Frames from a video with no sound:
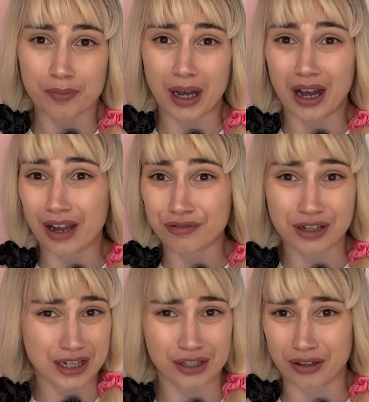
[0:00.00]
but I
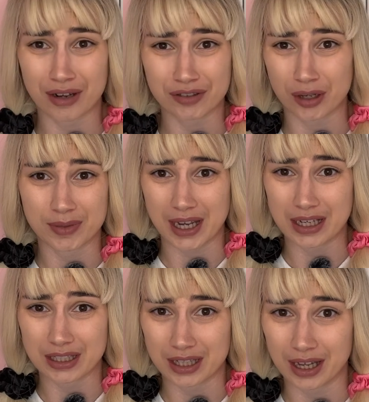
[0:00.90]
really don't have time to get
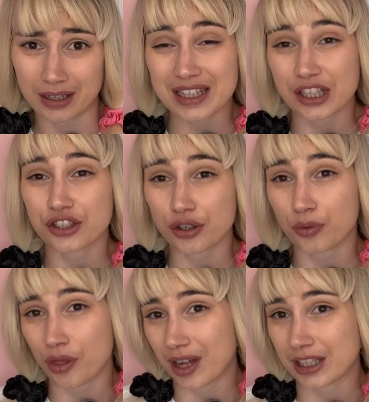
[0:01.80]
into that, as I don't
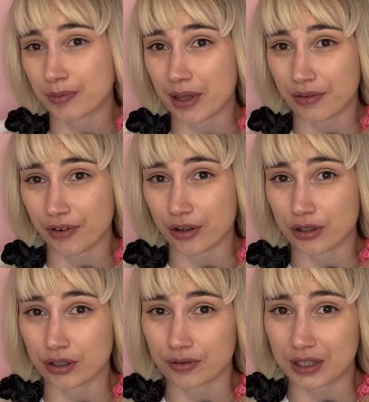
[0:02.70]
want that to be the
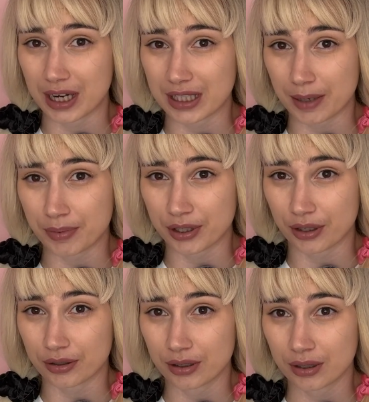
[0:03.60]
focus of today's
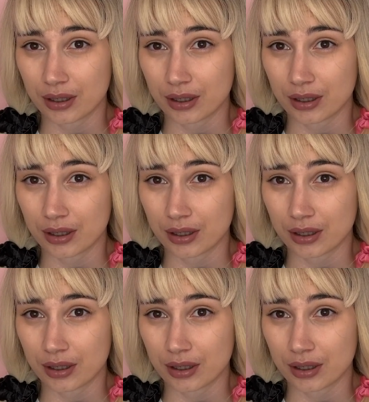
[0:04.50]
episode.